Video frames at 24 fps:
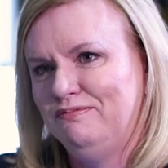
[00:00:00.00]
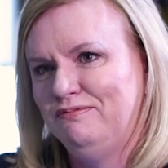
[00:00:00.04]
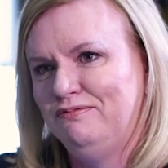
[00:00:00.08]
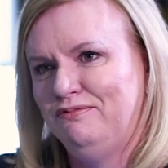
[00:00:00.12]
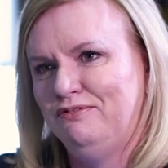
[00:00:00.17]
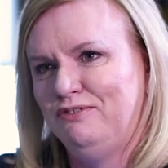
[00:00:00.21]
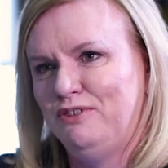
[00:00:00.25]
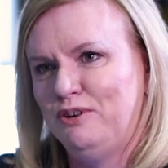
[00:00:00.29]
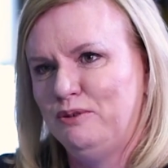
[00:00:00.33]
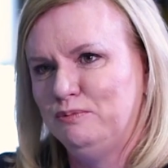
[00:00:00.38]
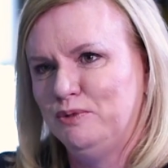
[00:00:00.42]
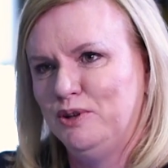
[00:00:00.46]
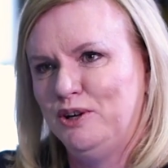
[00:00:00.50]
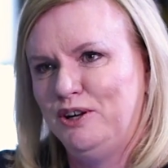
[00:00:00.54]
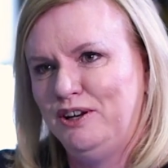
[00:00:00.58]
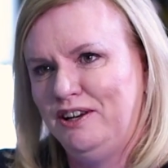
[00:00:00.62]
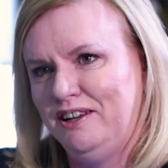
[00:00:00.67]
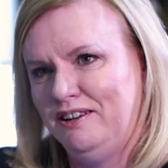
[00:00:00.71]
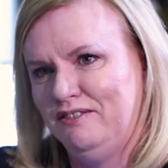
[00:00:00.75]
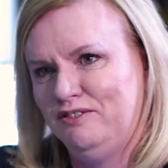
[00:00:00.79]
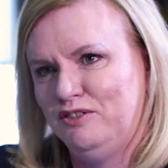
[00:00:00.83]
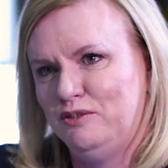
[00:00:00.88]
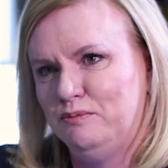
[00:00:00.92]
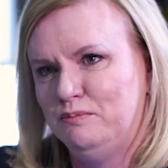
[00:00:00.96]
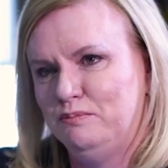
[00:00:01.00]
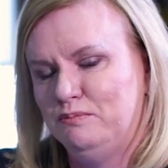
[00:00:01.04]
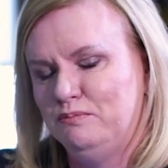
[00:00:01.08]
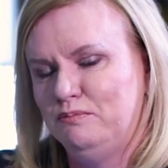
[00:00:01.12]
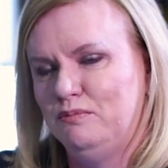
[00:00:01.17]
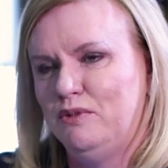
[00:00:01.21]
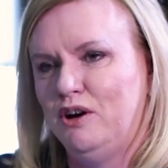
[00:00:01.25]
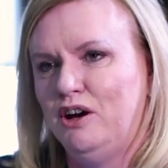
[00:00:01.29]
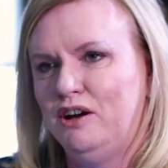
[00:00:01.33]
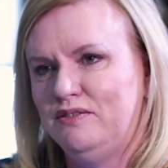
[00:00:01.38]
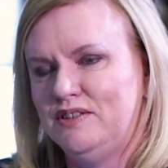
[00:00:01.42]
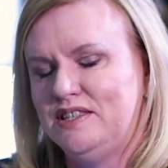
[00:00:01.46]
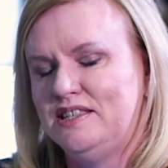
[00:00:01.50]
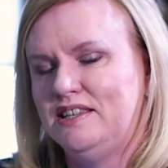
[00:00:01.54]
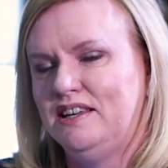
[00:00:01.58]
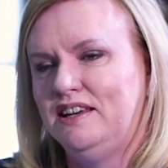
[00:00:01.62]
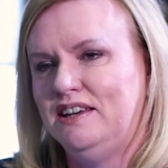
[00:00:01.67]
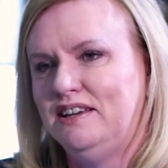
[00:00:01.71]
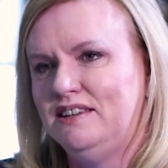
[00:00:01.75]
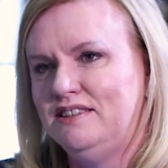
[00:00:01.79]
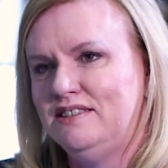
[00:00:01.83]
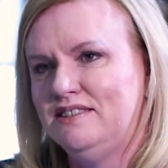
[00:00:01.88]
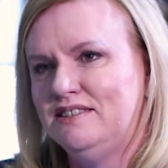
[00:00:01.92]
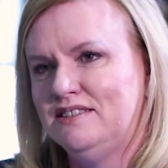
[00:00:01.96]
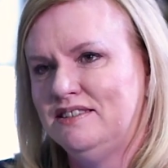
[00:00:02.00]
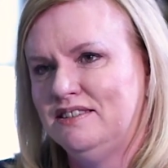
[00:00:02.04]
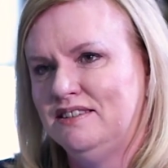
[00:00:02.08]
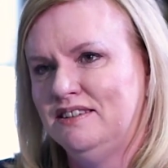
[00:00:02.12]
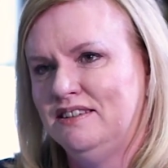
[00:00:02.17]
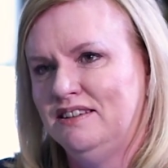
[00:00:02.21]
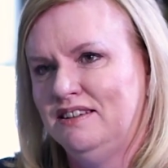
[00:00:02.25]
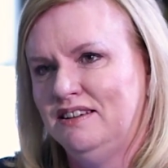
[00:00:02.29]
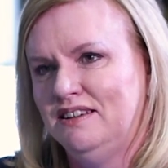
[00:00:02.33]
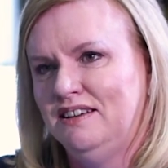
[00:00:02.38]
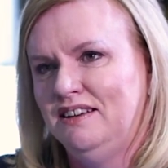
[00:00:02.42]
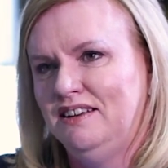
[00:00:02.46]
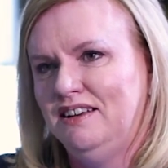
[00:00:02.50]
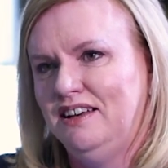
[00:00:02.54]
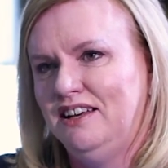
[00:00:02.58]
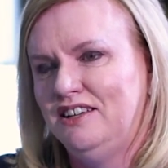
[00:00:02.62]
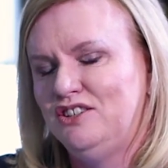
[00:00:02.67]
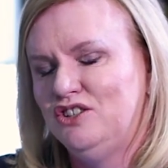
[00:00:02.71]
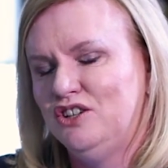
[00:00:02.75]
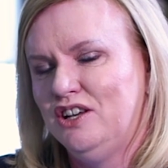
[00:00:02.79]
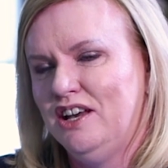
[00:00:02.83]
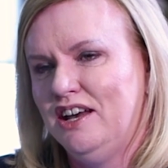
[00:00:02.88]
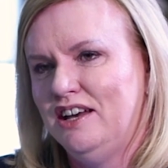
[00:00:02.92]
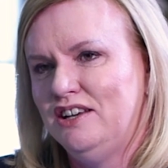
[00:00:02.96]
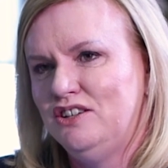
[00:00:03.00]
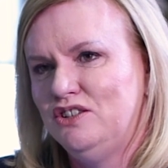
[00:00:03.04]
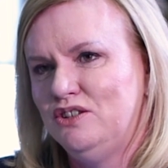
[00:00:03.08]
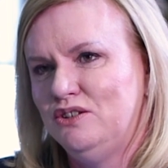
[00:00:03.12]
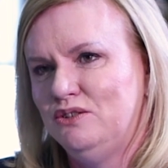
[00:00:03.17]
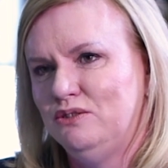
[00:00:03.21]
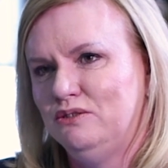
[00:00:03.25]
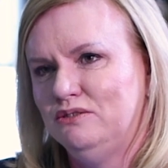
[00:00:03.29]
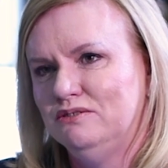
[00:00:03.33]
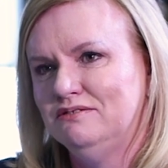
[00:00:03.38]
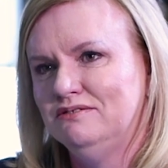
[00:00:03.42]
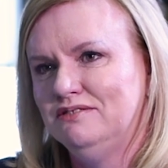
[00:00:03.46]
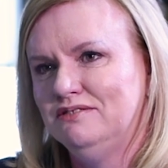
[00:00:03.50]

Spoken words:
from learning from overseas educational